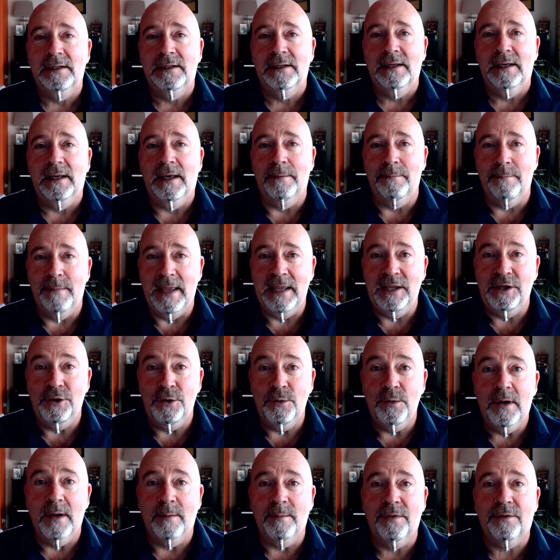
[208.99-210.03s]
And may you
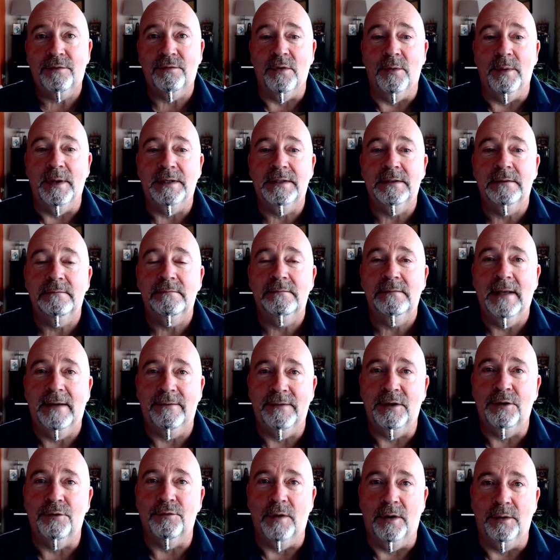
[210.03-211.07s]
come through it having
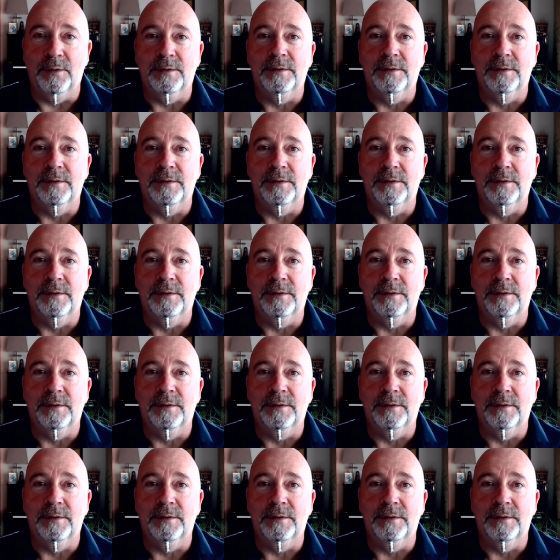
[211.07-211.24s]
grown.